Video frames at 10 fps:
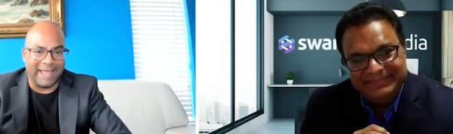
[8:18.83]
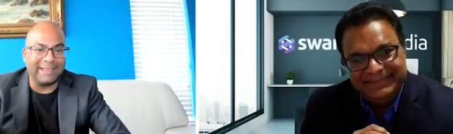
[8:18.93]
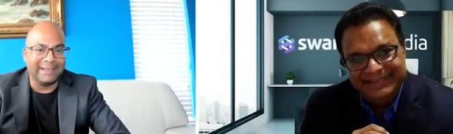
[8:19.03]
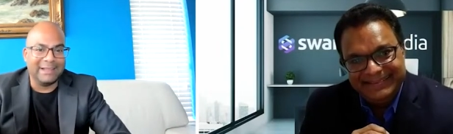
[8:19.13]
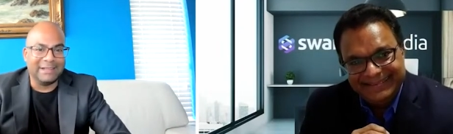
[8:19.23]

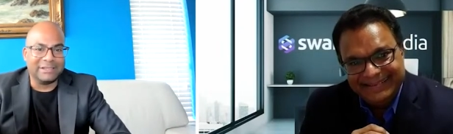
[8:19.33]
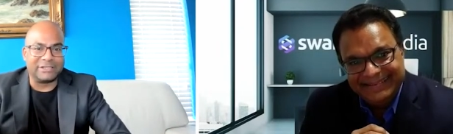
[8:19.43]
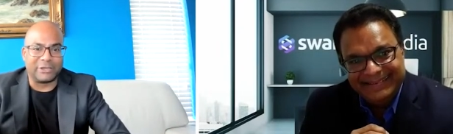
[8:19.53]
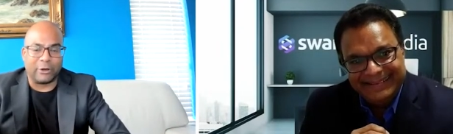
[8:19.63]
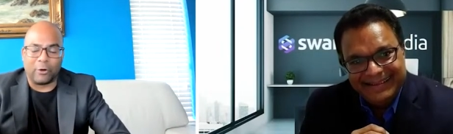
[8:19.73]
Speaker 1: that.
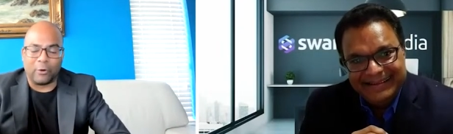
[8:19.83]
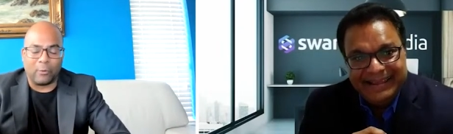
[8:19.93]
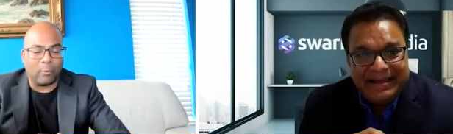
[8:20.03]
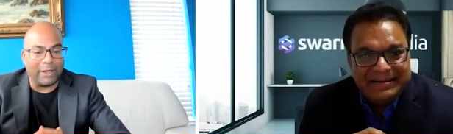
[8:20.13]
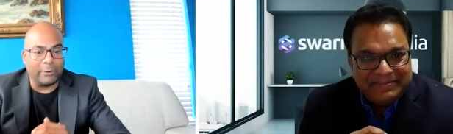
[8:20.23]
So
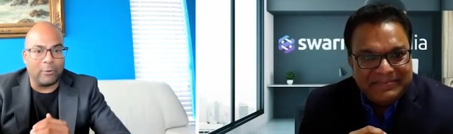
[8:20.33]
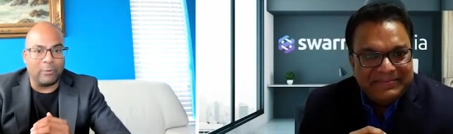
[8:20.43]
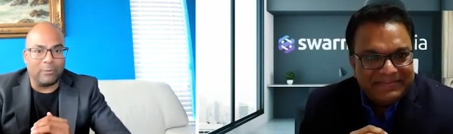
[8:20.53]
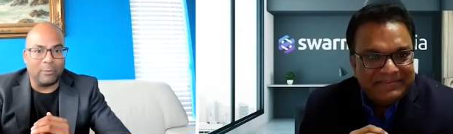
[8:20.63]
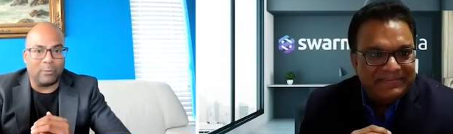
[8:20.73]
yeah. why
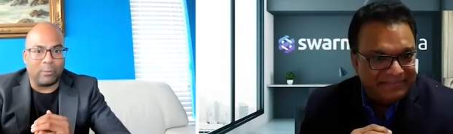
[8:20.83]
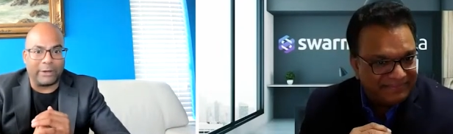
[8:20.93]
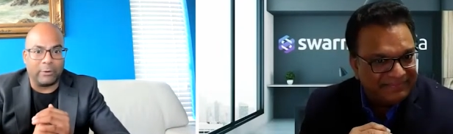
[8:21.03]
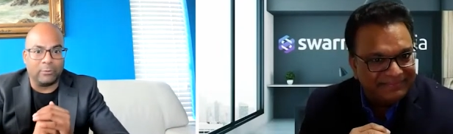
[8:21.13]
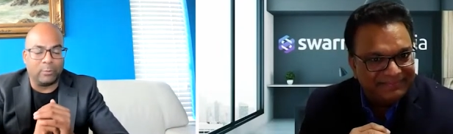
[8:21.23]
don't
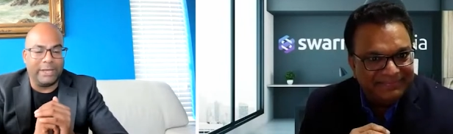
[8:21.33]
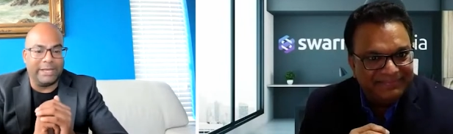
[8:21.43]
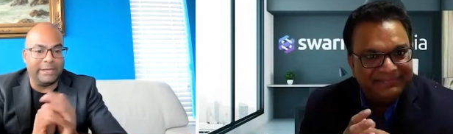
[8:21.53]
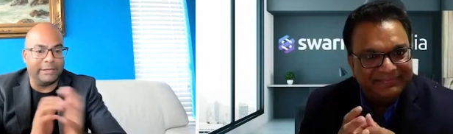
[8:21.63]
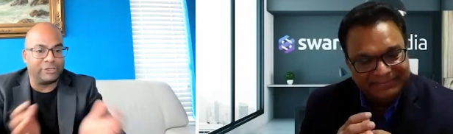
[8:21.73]
why don't
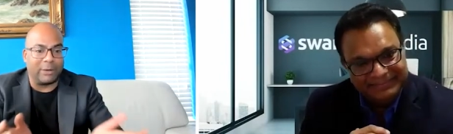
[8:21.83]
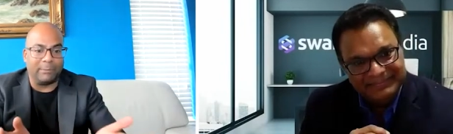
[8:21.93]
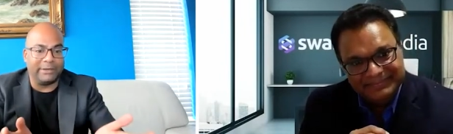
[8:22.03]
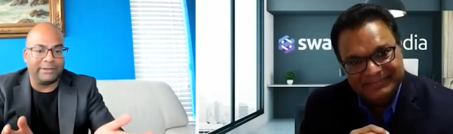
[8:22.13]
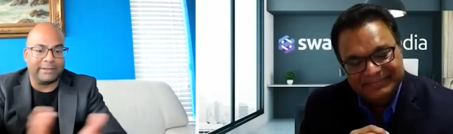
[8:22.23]
we
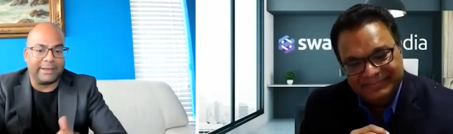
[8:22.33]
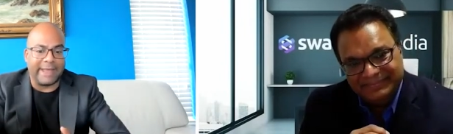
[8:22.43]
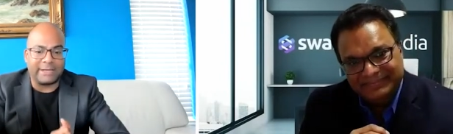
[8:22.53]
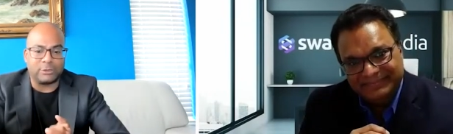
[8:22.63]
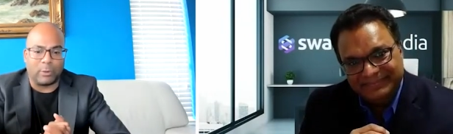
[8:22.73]
jump into the
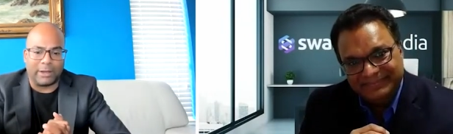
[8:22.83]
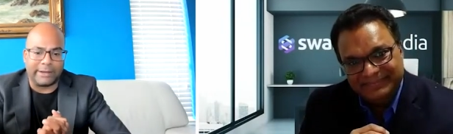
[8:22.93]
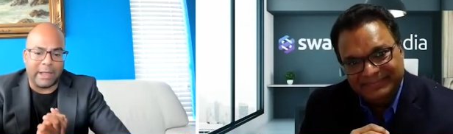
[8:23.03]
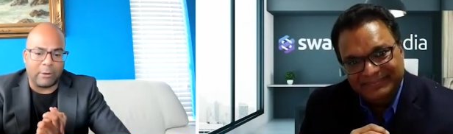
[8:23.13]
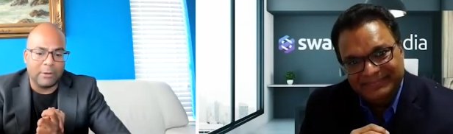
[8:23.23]
next
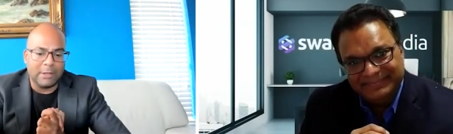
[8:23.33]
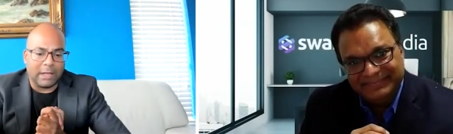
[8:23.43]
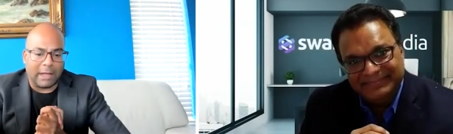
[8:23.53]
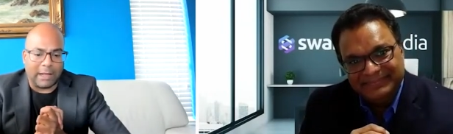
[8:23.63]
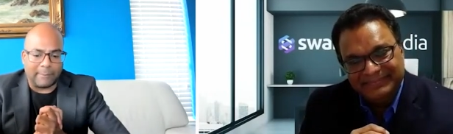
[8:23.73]
one now?
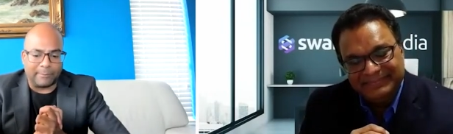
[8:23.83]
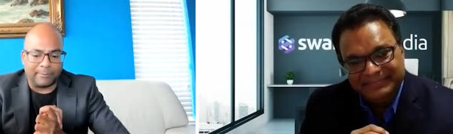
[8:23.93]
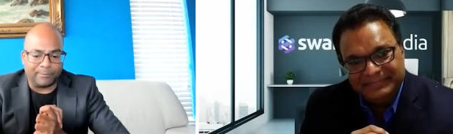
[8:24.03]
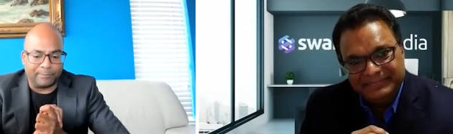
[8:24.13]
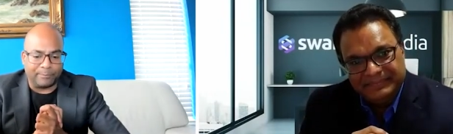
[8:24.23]

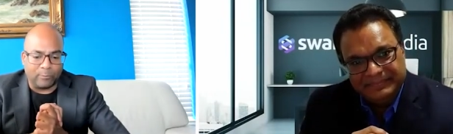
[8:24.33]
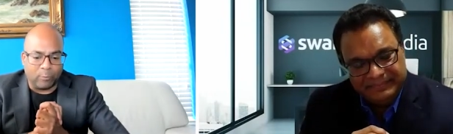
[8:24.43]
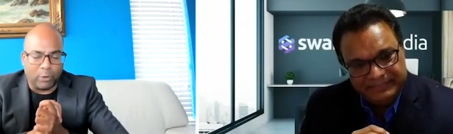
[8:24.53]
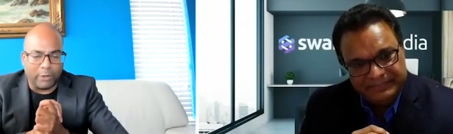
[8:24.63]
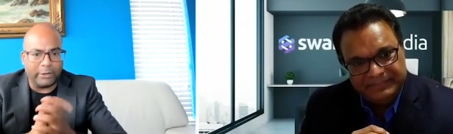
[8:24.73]
Um,
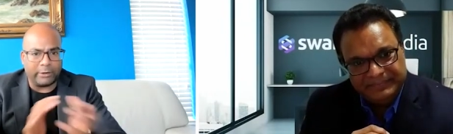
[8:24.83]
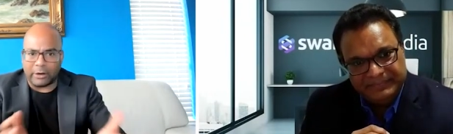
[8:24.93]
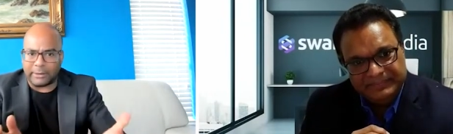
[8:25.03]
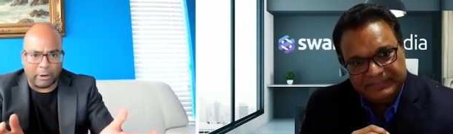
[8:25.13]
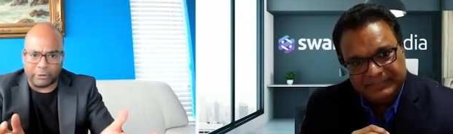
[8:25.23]
what are
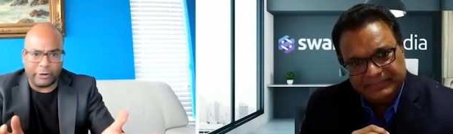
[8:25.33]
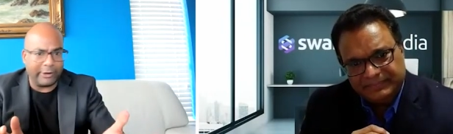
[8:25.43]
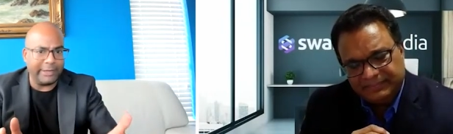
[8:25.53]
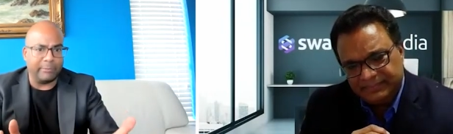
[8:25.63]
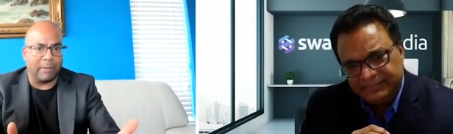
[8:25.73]
are
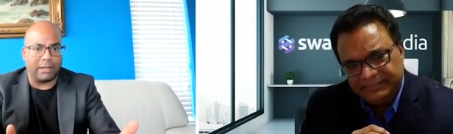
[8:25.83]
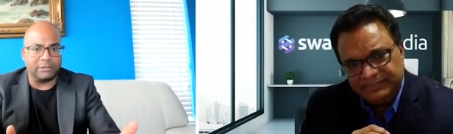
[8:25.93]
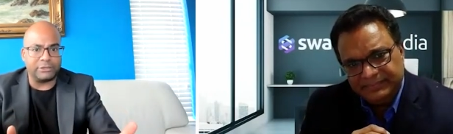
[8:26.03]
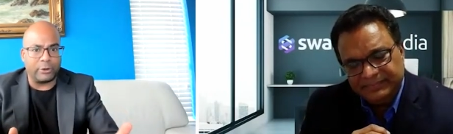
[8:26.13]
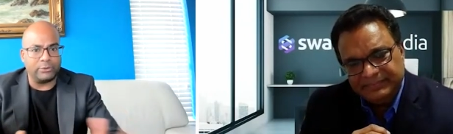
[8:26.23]
there any
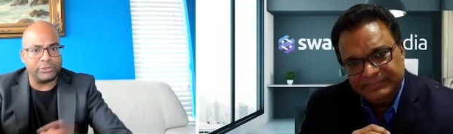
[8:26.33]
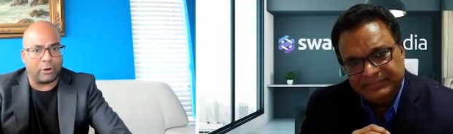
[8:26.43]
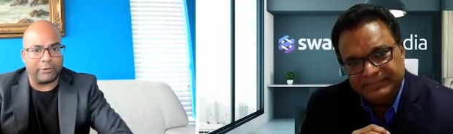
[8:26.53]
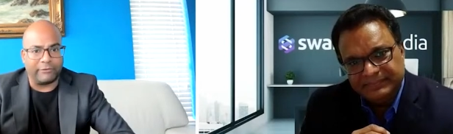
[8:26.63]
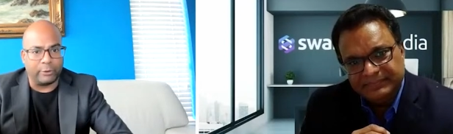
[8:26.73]
milestones
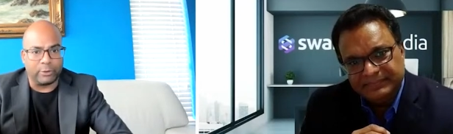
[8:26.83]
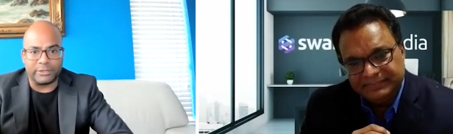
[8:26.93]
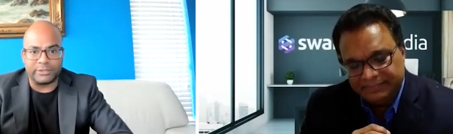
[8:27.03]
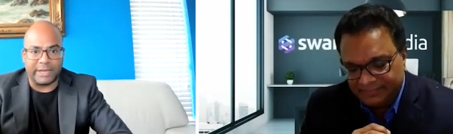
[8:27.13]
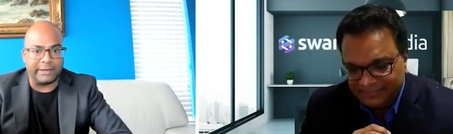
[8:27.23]
our
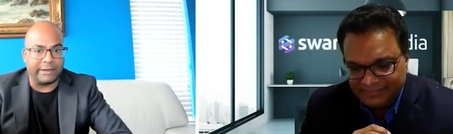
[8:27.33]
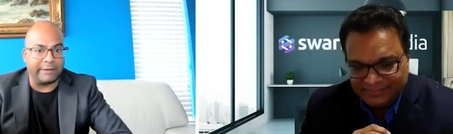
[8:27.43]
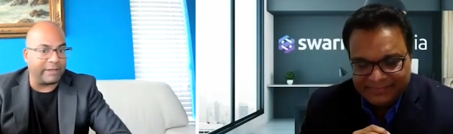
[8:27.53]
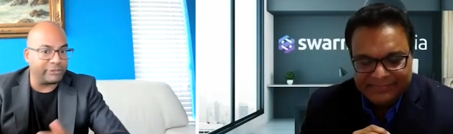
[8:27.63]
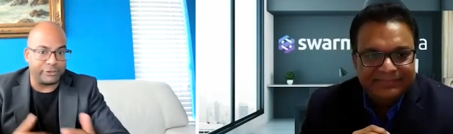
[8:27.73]
viewers and
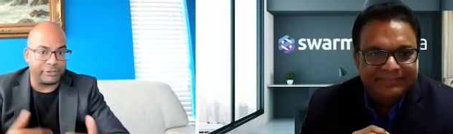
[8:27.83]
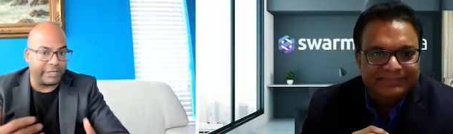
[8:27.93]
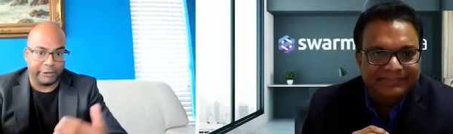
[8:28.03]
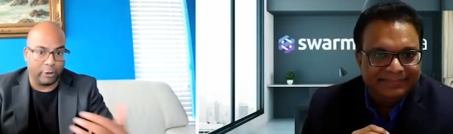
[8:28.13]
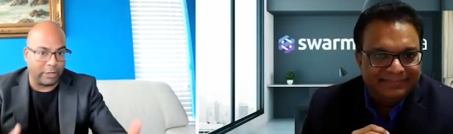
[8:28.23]
investors
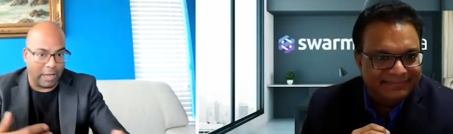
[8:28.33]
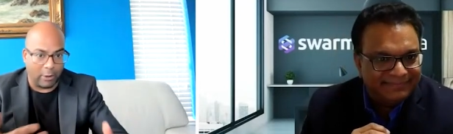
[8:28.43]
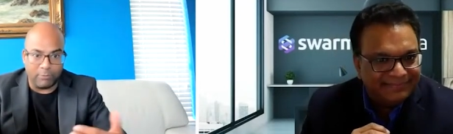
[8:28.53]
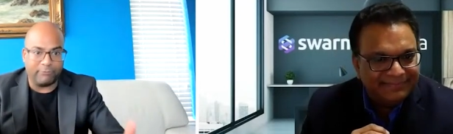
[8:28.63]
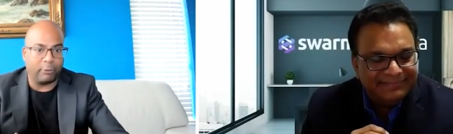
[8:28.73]
can look
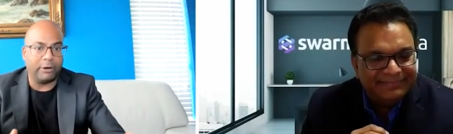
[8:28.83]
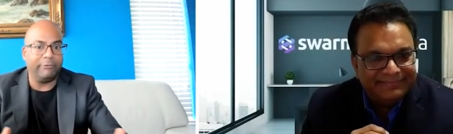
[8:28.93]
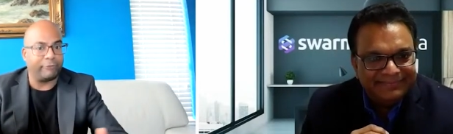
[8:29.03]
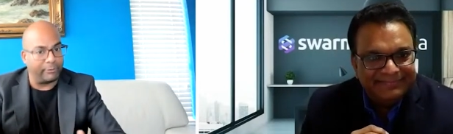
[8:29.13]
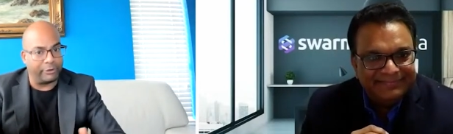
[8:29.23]
out
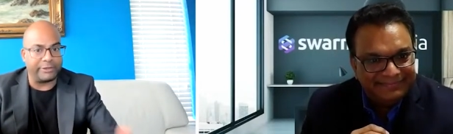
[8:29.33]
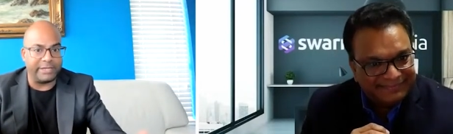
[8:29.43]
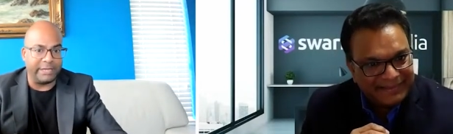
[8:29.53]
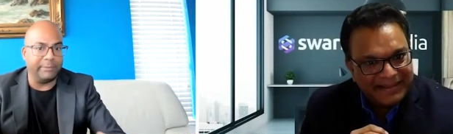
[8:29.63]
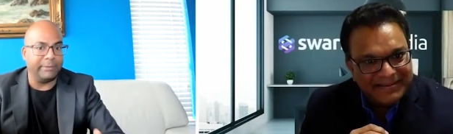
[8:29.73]
for from your
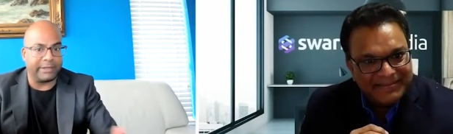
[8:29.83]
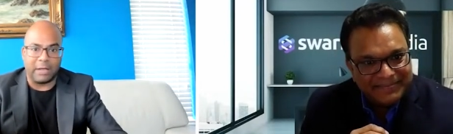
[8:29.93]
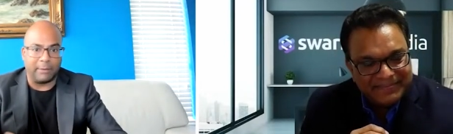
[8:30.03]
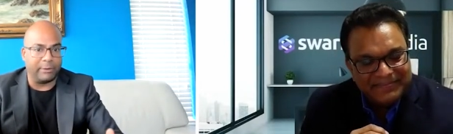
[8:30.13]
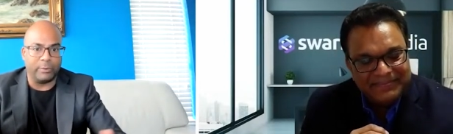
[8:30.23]
team in the
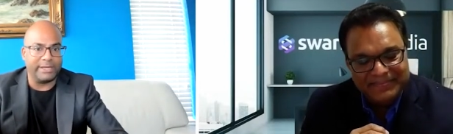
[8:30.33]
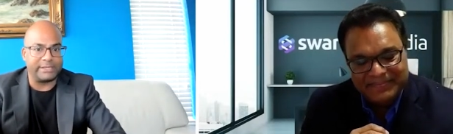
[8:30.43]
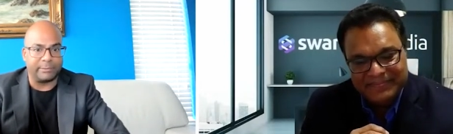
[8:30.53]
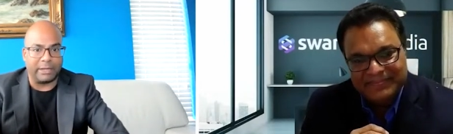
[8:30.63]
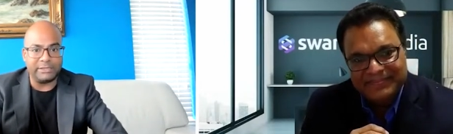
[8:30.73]
coming
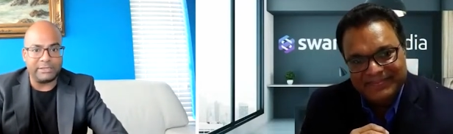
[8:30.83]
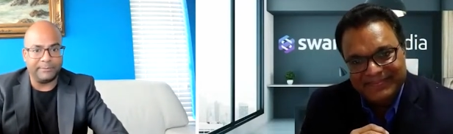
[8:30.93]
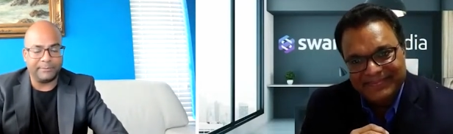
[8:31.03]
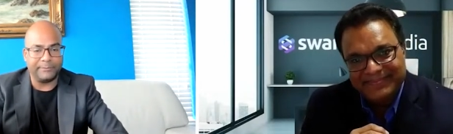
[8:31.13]
weeks and months?